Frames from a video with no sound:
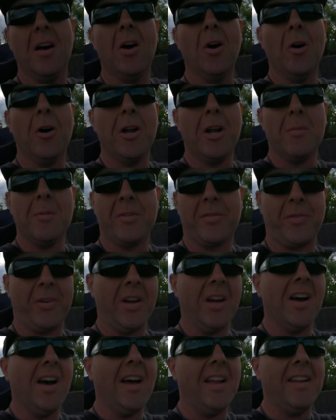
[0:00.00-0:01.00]
Oh, and I almost
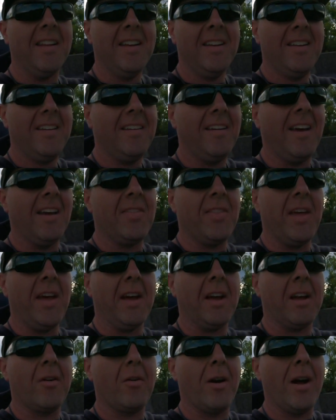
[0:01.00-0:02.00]
forgot. At
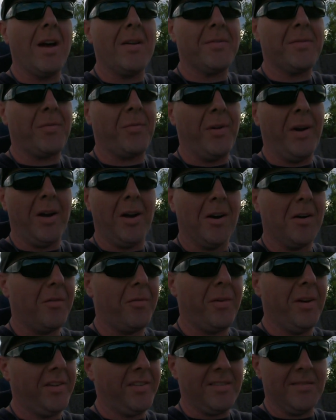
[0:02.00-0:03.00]
that craft fair
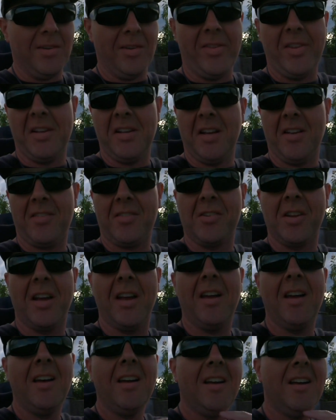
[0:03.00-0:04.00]
festival thing
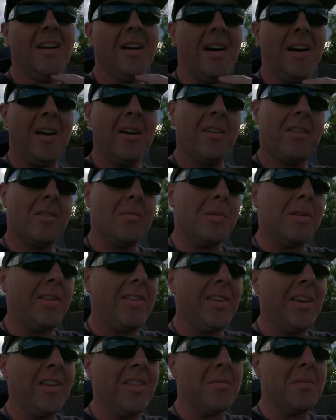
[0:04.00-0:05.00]
yesterday, I heard someone
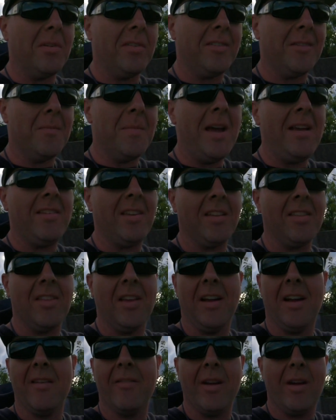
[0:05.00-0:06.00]
say the most amazing
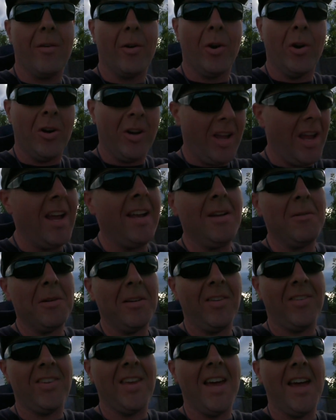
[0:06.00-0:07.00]
thing I've ever heard
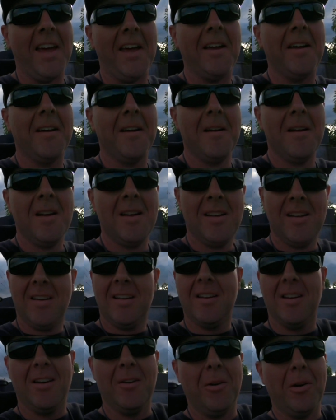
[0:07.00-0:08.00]
anyone say.
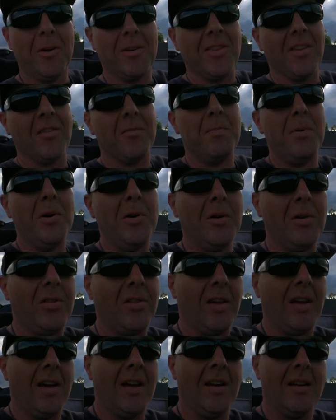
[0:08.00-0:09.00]
We were at this booth
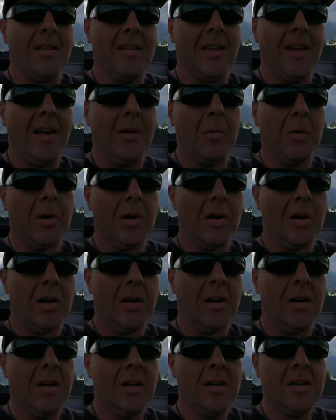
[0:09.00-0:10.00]
and they
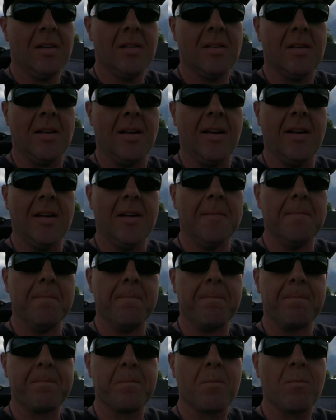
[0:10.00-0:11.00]
were
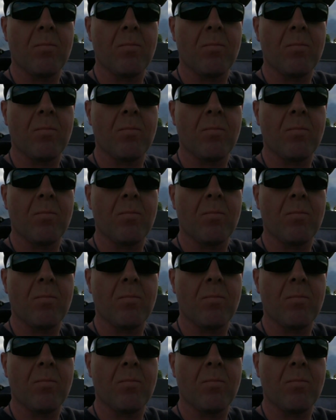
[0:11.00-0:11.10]
um,